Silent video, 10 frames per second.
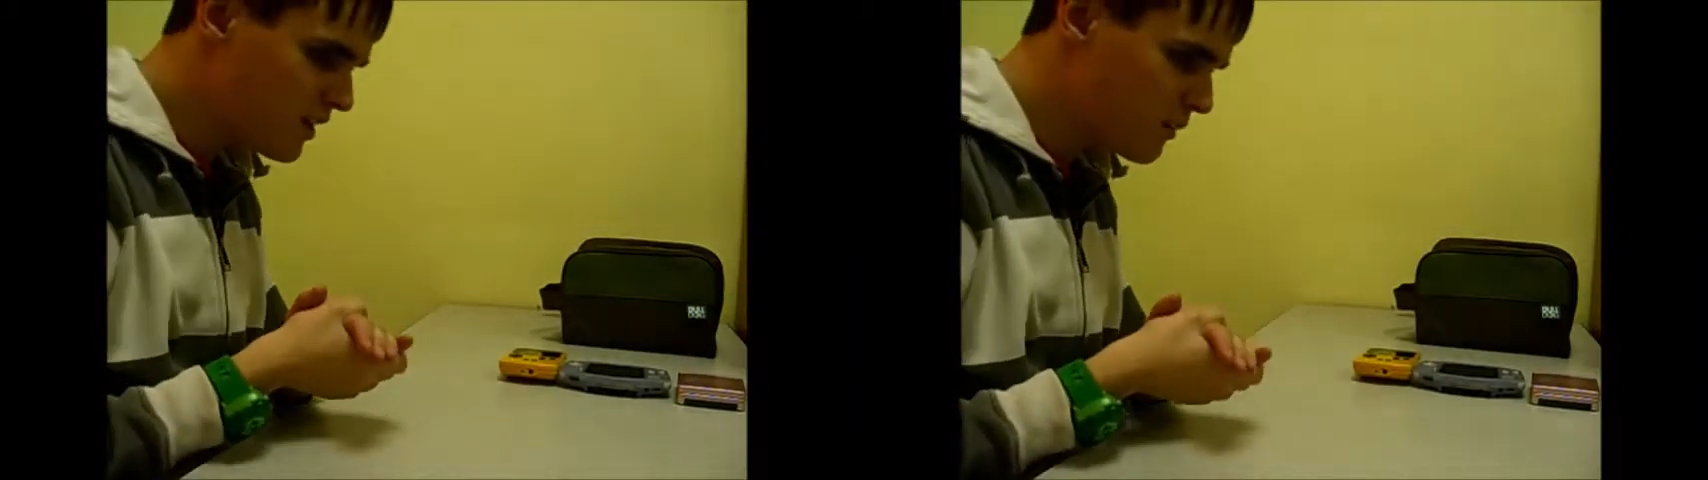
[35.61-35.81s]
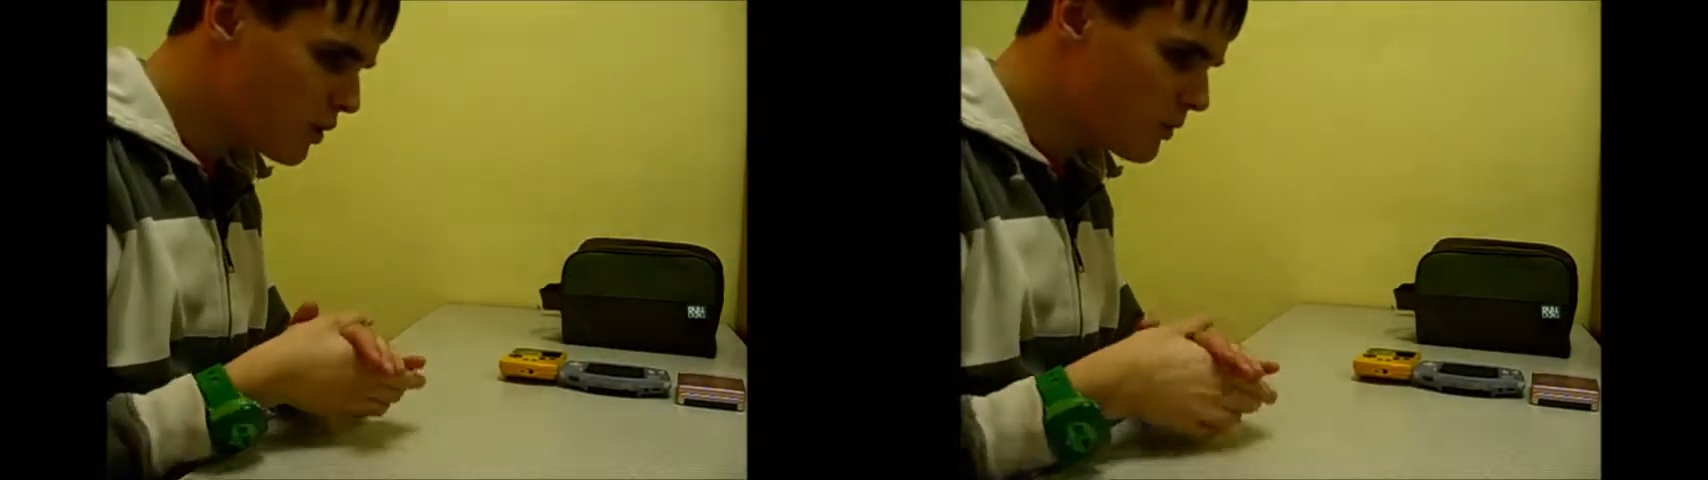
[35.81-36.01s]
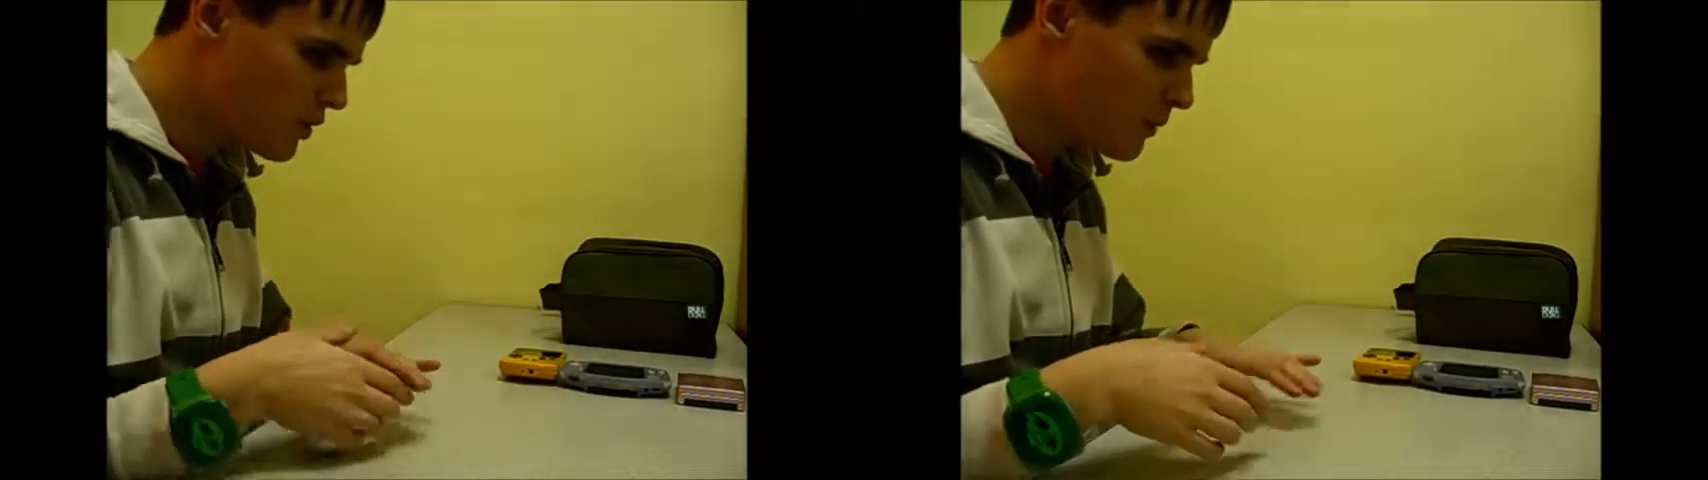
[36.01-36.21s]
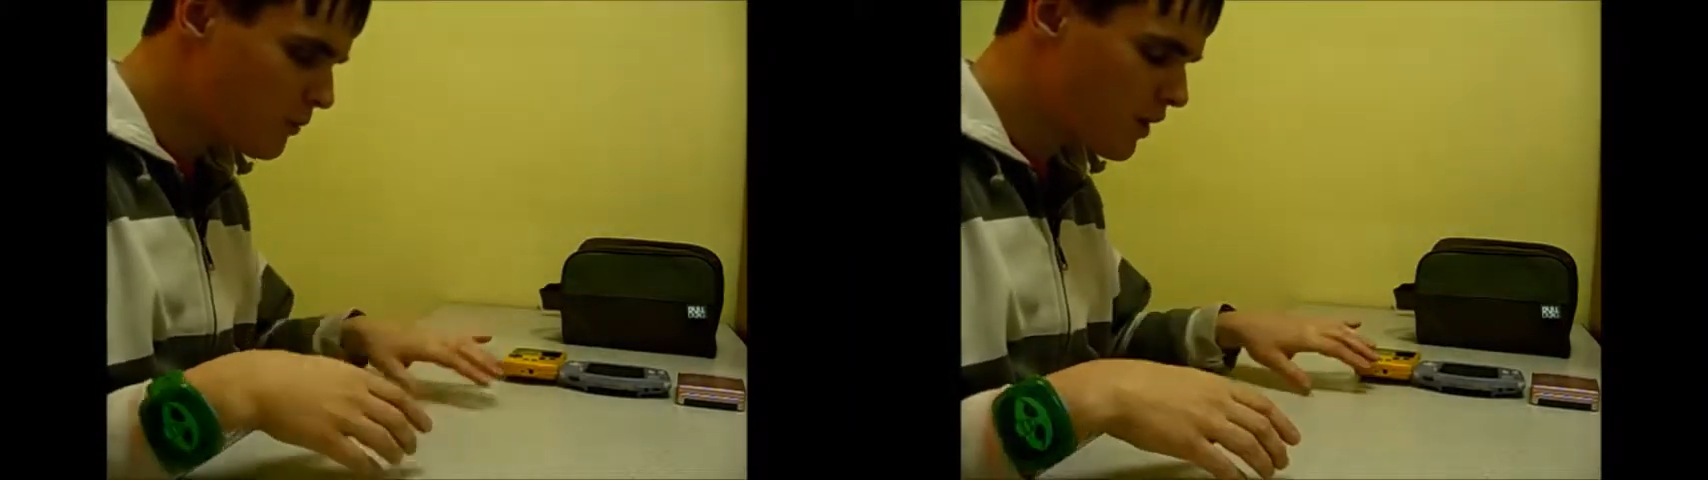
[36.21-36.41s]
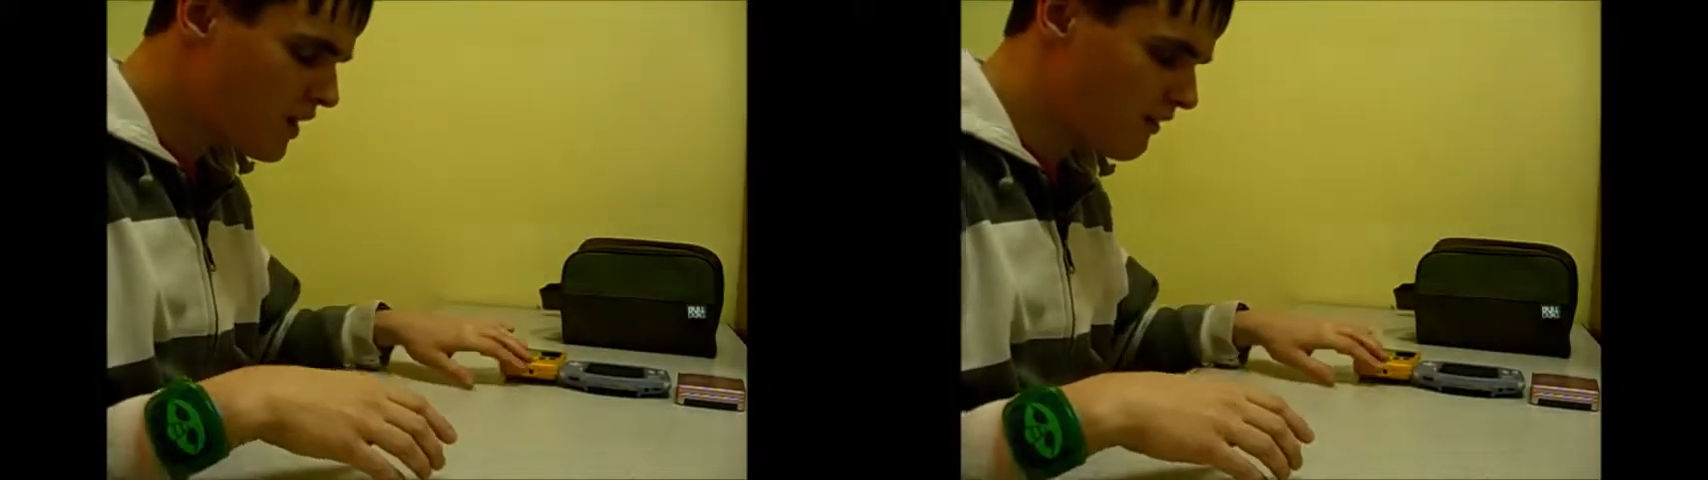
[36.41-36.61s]
the moment you've
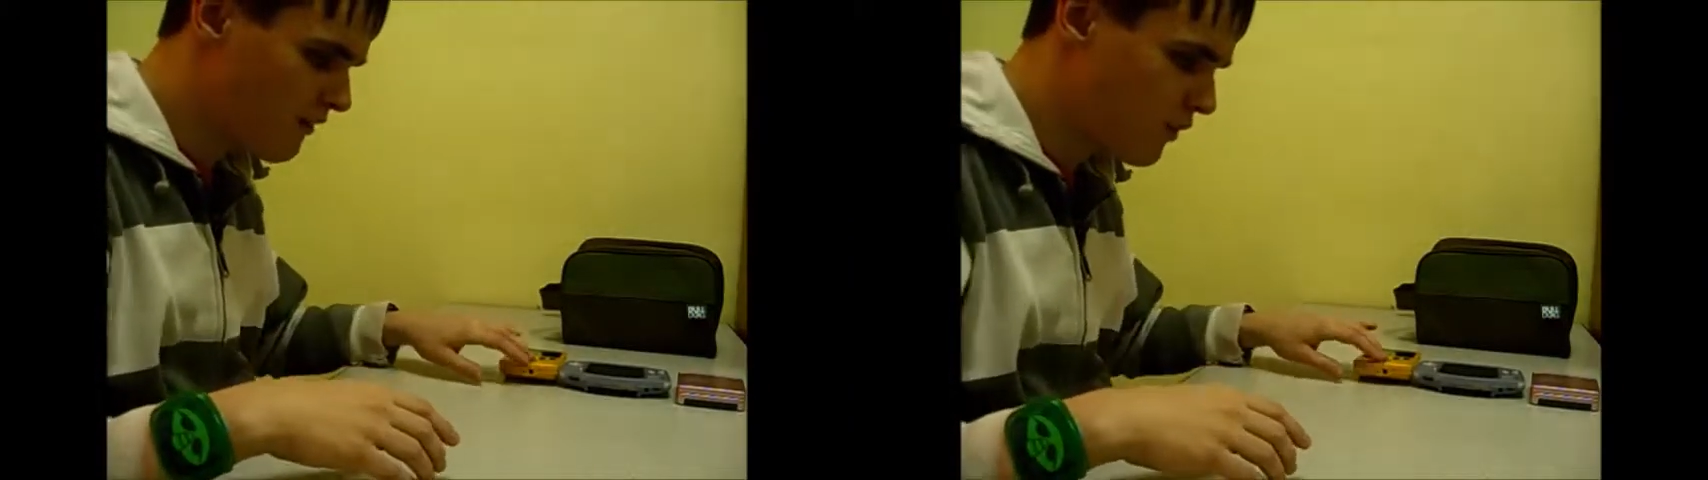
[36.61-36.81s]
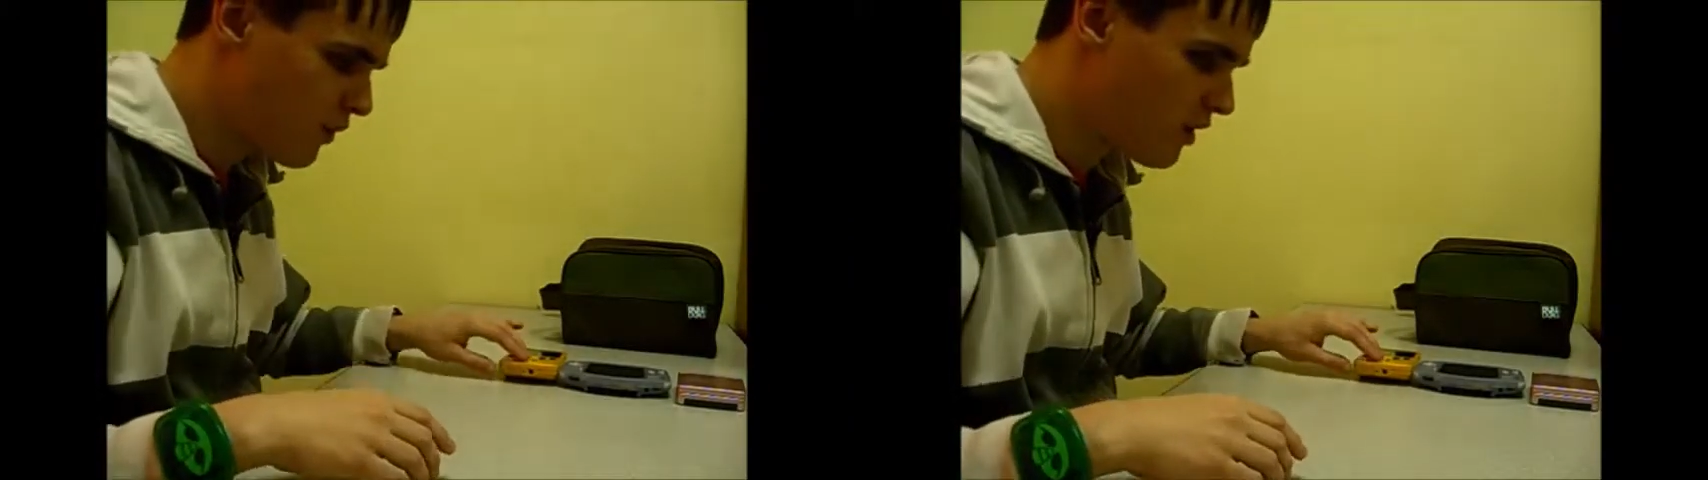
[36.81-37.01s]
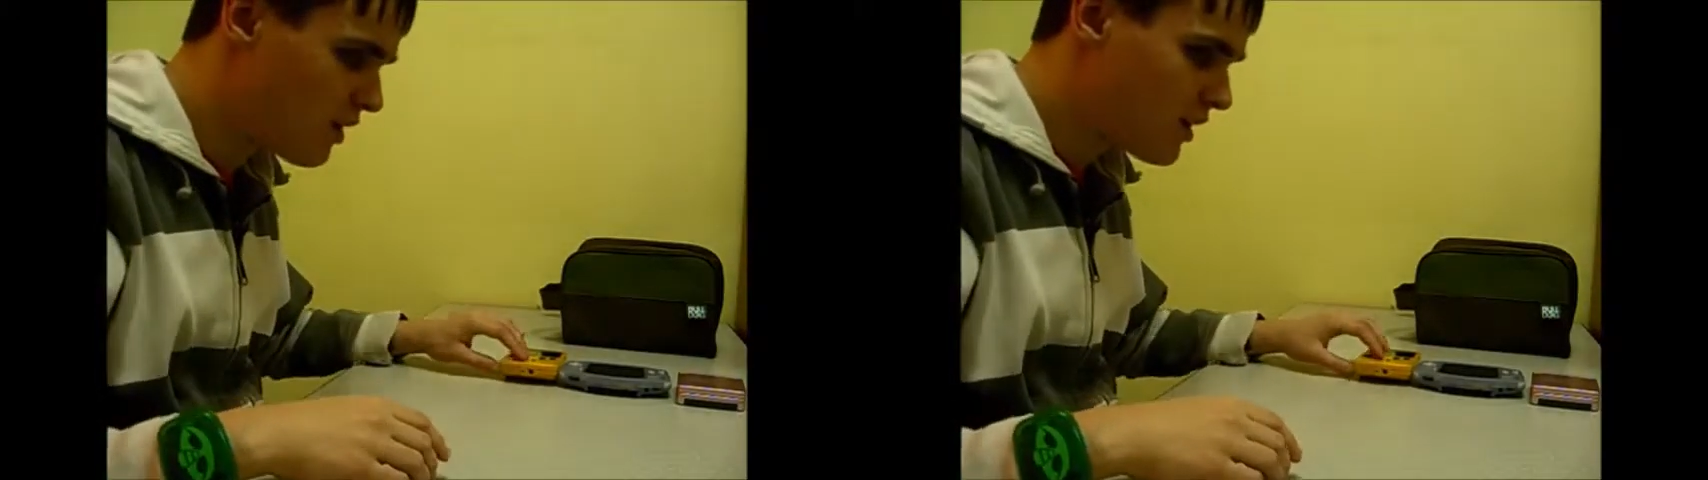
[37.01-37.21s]
been waiting for.